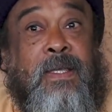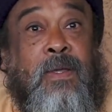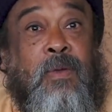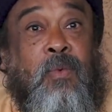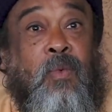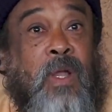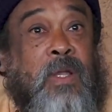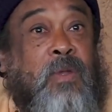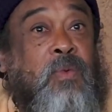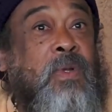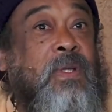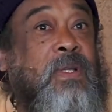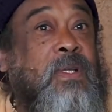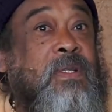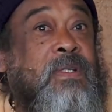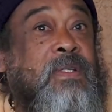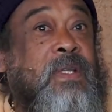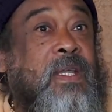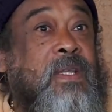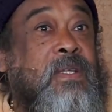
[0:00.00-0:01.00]
What would the
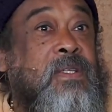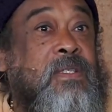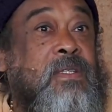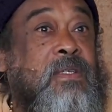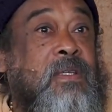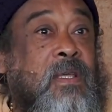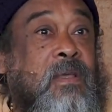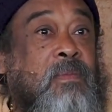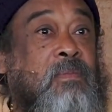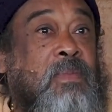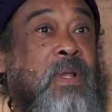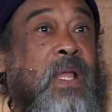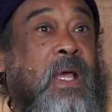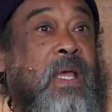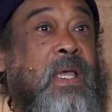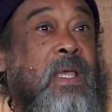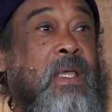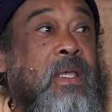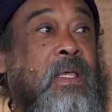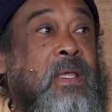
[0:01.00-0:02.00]
tense
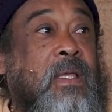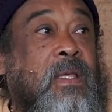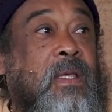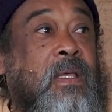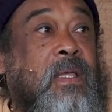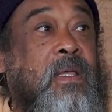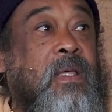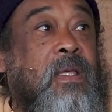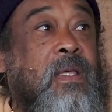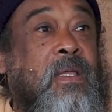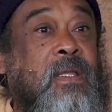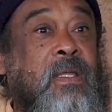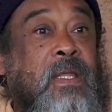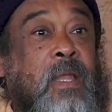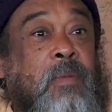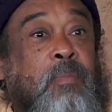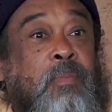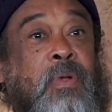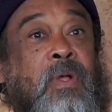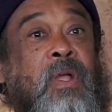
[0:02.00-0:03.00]
imply?
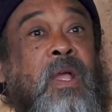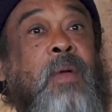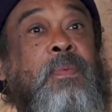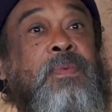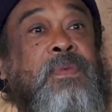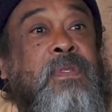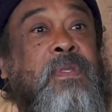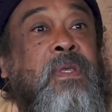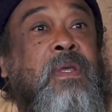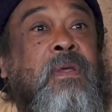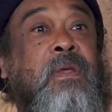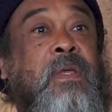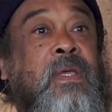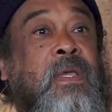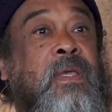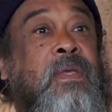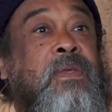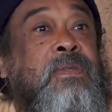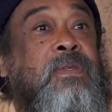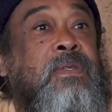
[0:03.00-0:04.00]
That perhaps there
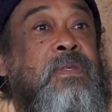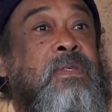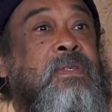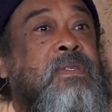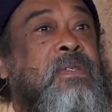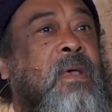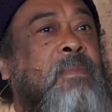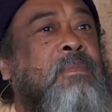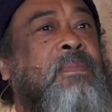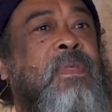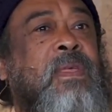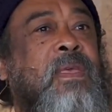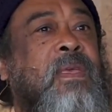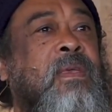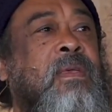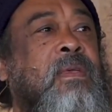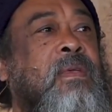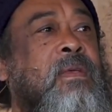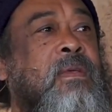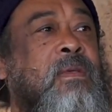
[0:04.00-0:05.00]
is
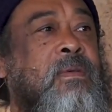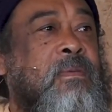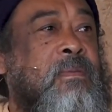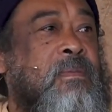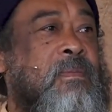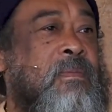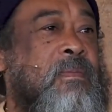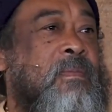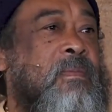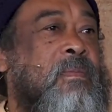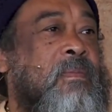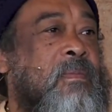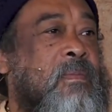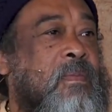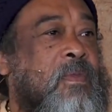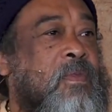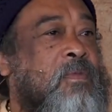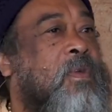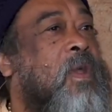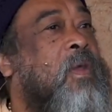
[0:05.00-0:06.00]
something,
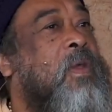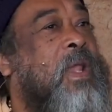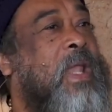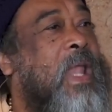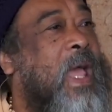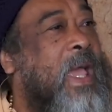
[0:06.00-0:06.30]
very